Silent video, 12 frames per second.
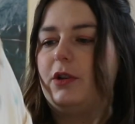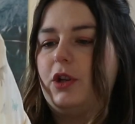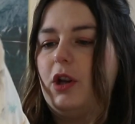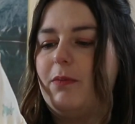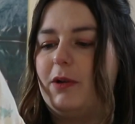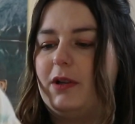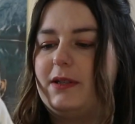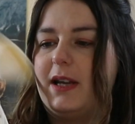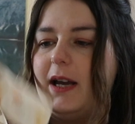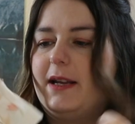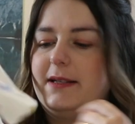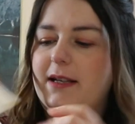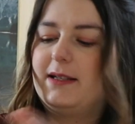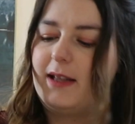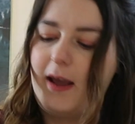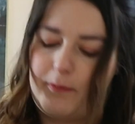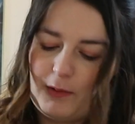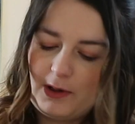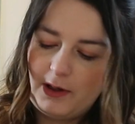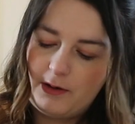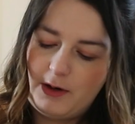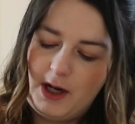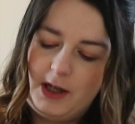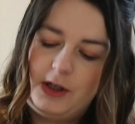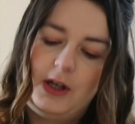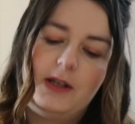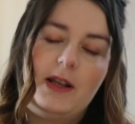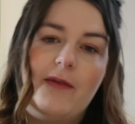all newborn sizes, so they're woodland creatures.